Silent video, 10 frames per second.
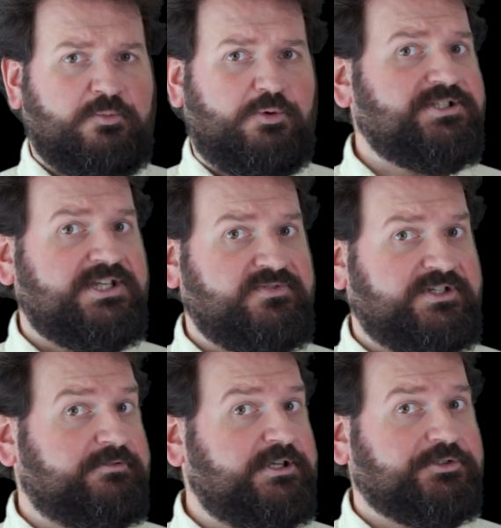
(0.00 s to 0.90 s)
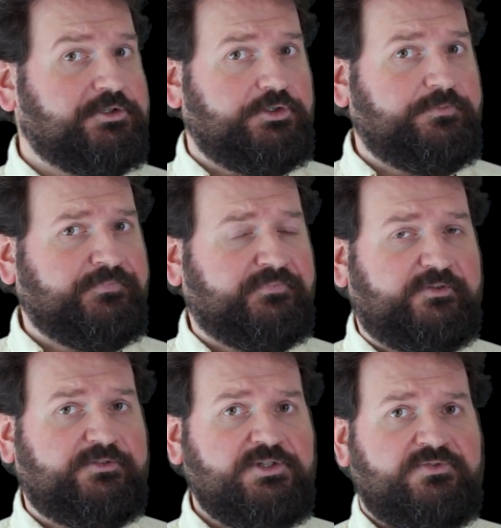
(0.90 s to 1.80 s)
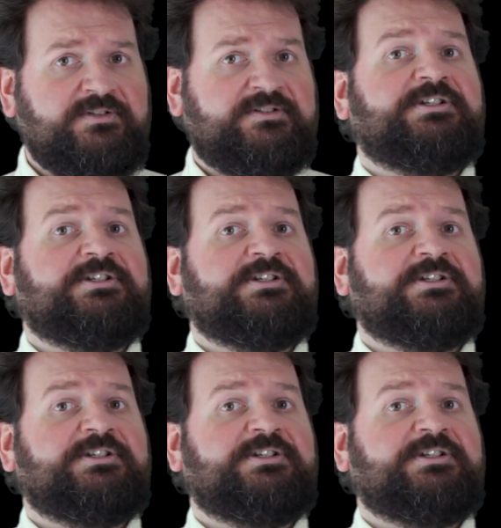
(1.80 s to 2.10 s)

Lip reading: What does the narrator do? The first thing the